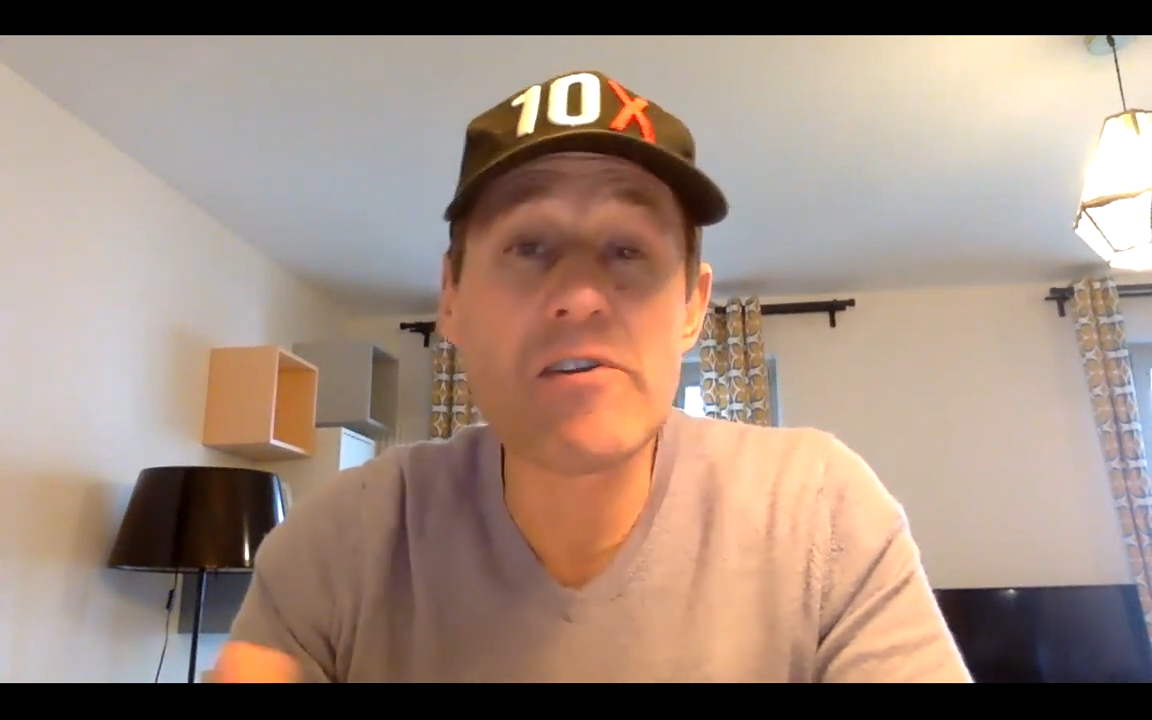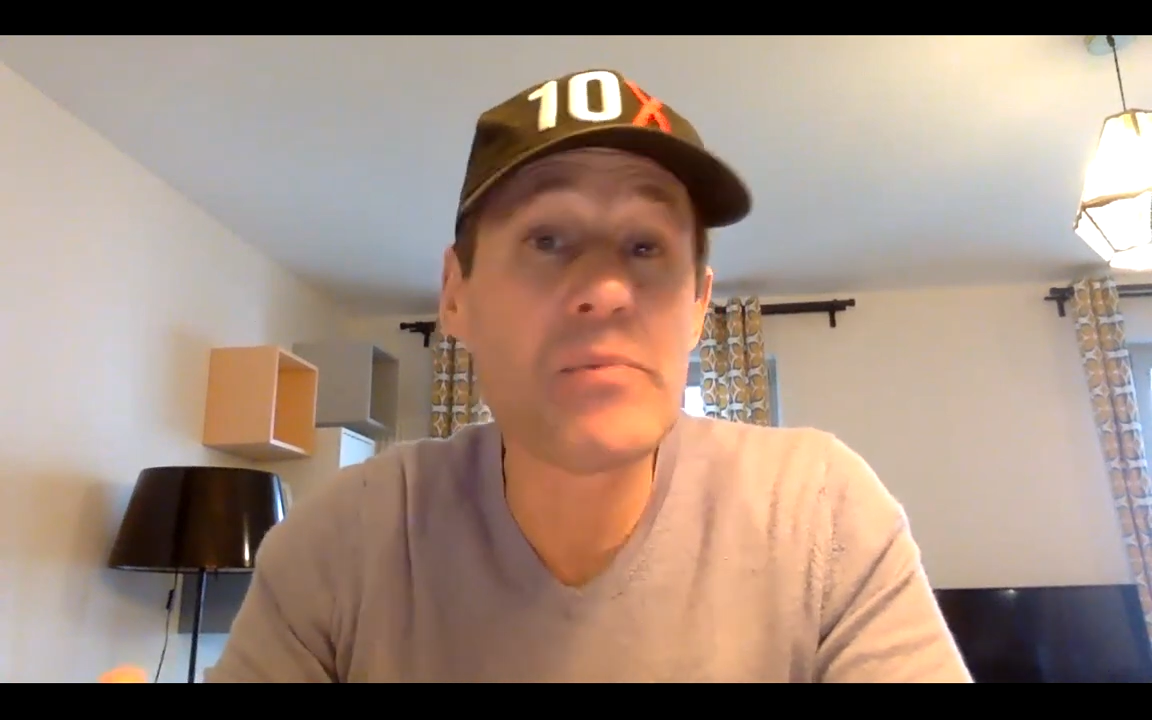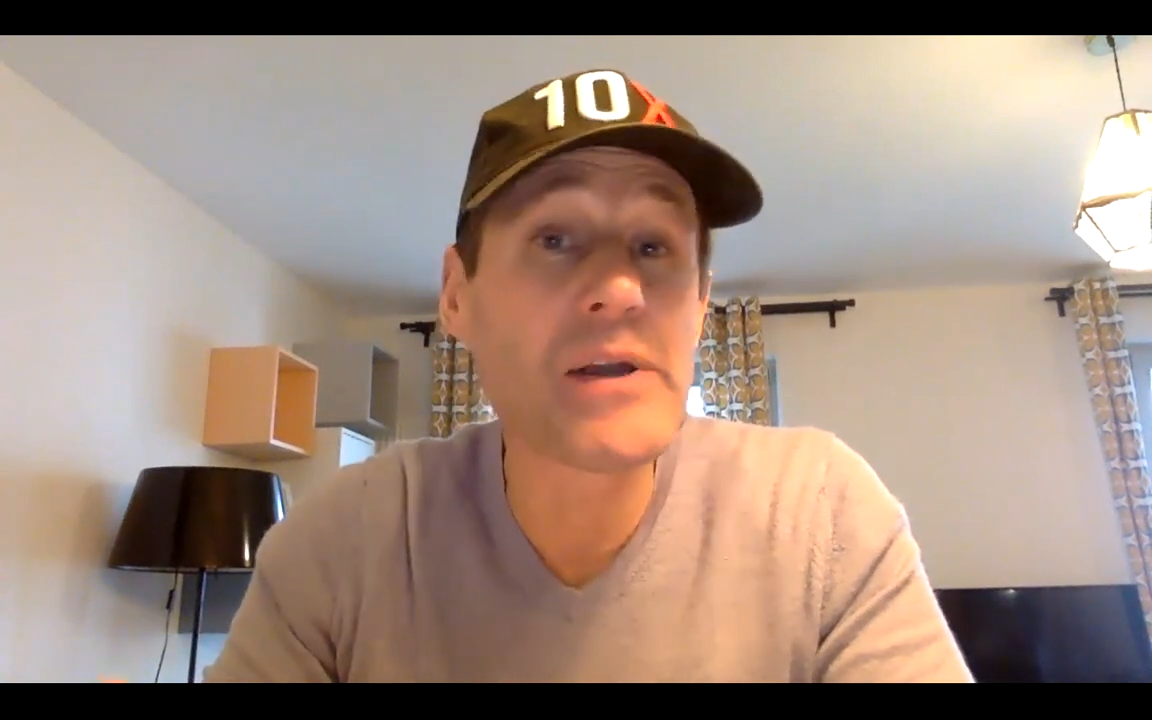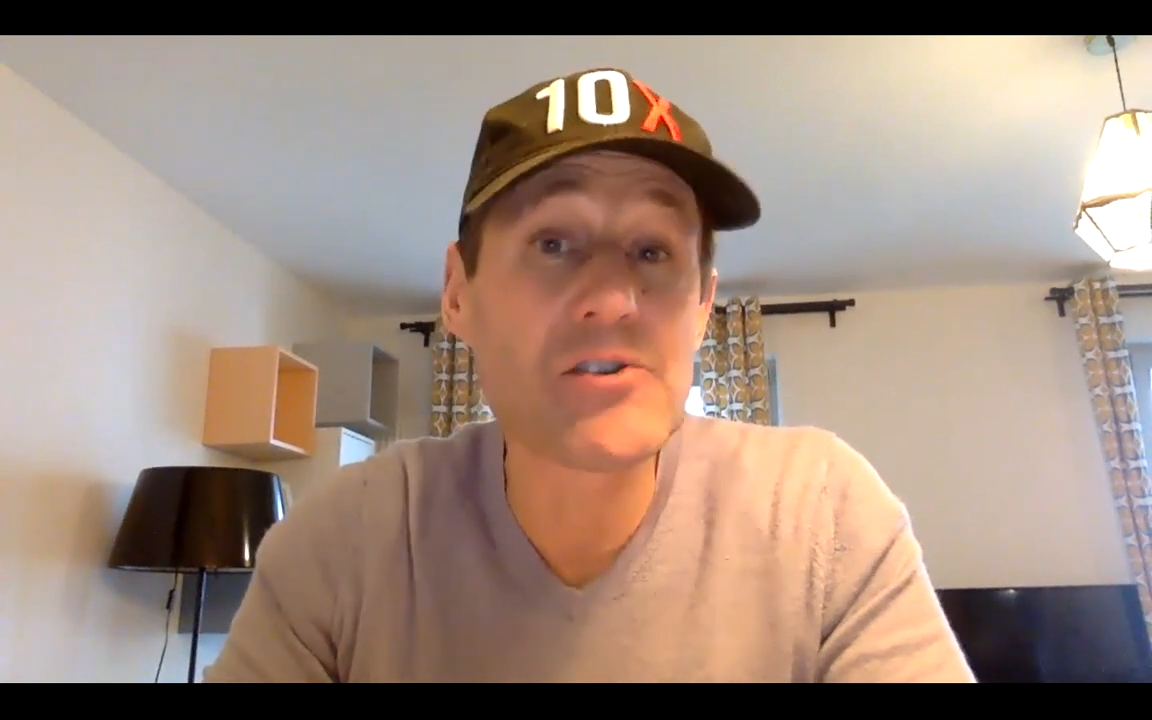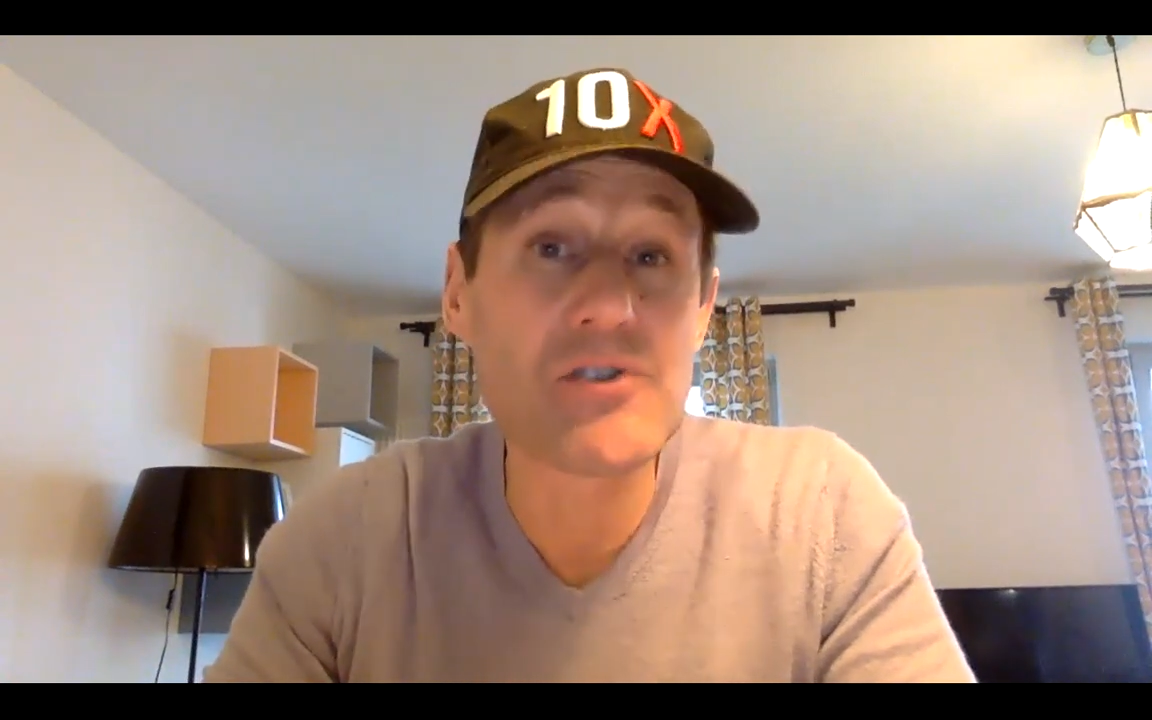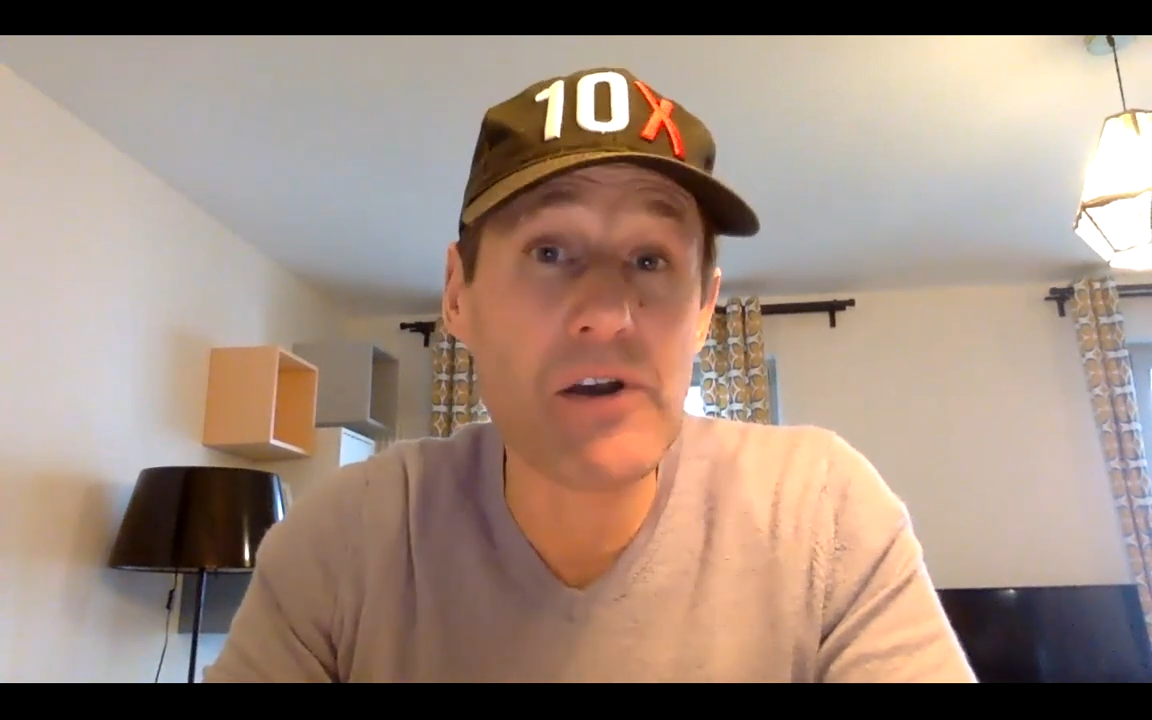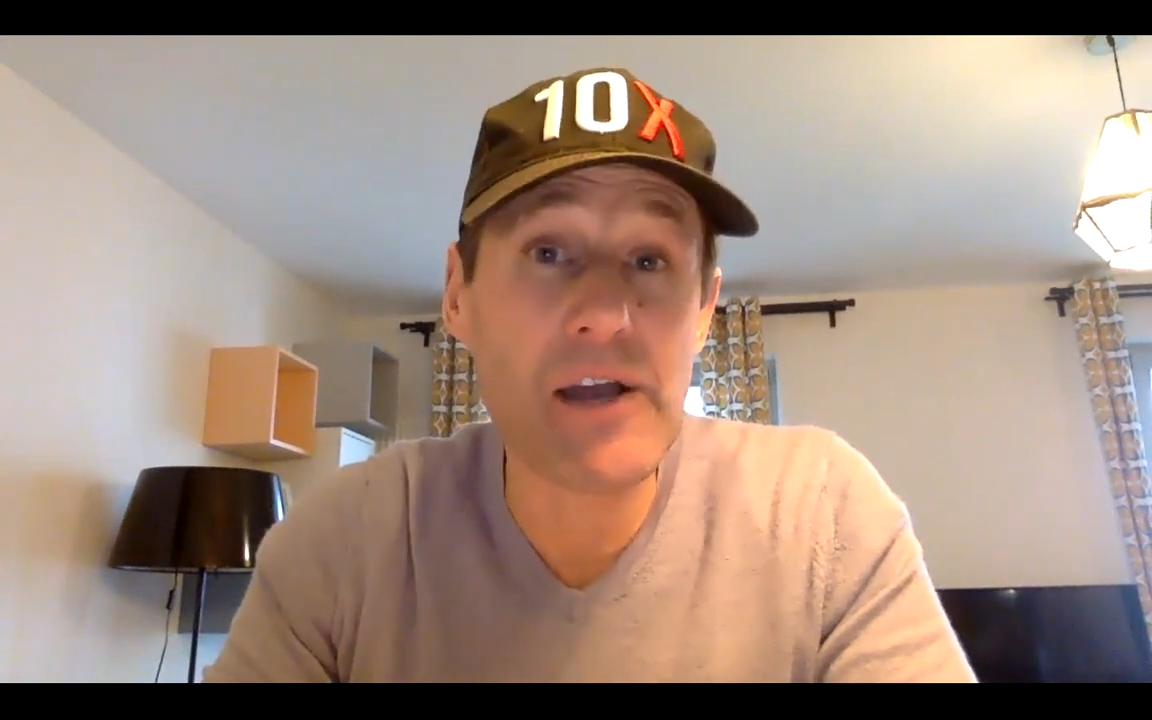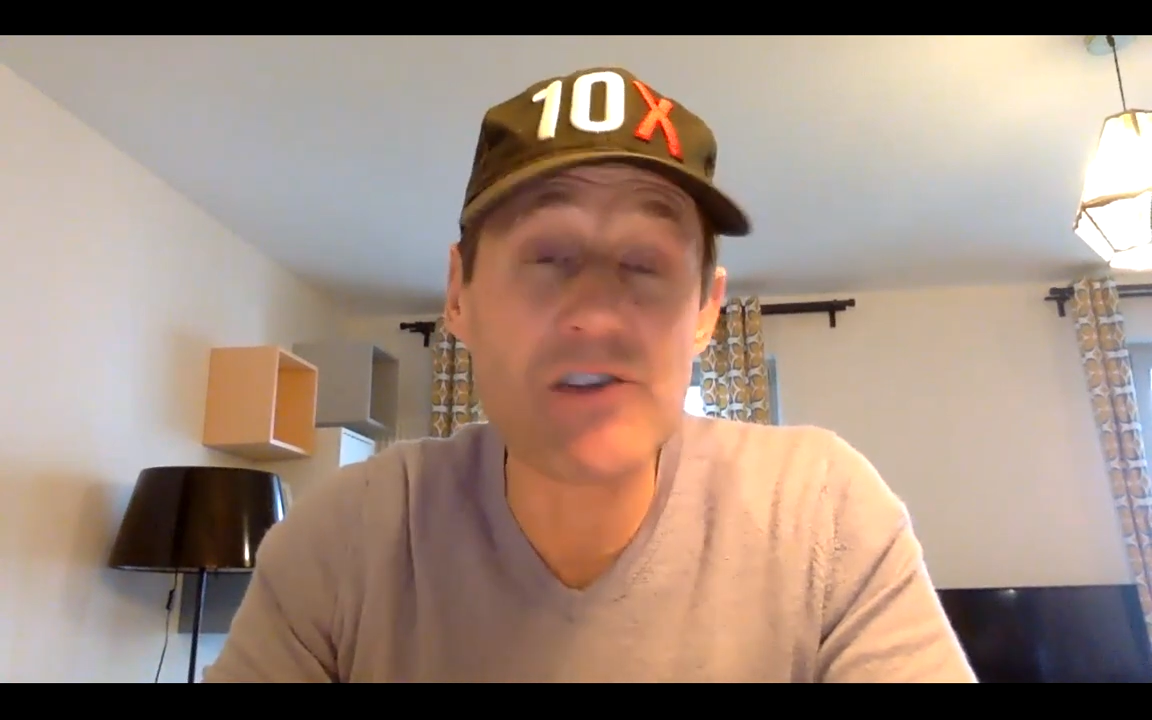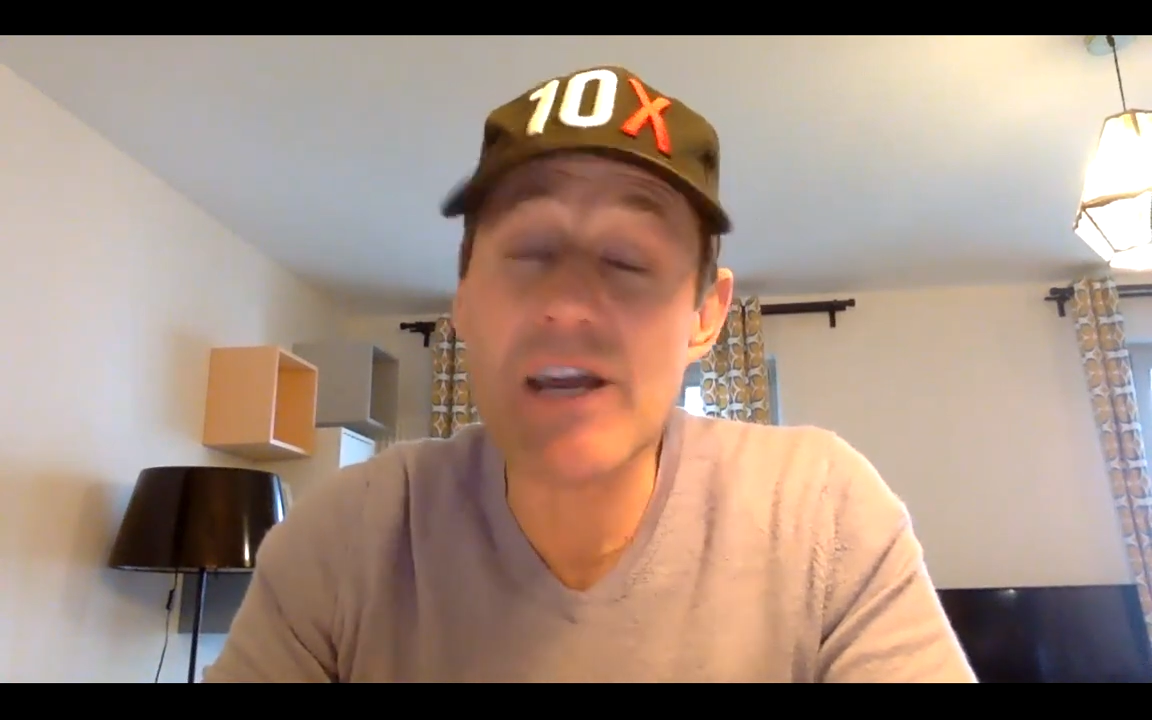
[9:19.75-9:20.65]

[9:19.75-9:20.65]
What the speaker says: the pictures are nice.